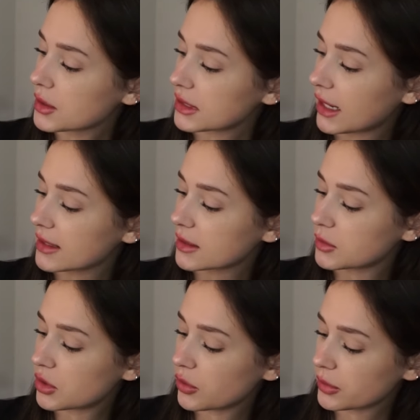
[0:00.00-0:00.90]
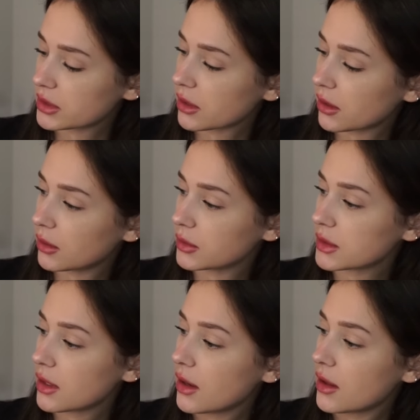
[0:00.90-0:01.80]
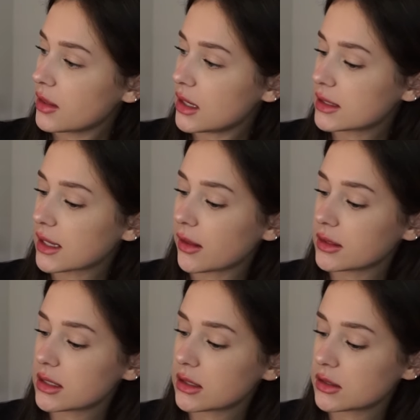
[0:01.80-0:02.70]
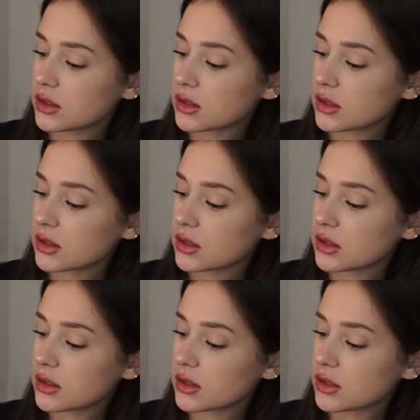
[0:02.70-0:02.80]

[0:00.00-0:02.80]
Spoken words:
it has some tombstones. The skeleton and